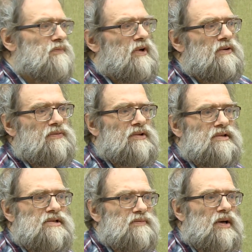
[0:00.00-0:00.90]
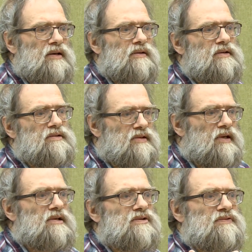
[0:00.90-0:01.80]
but what is meant is
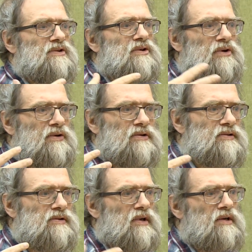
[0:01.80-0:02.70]
days of the gods.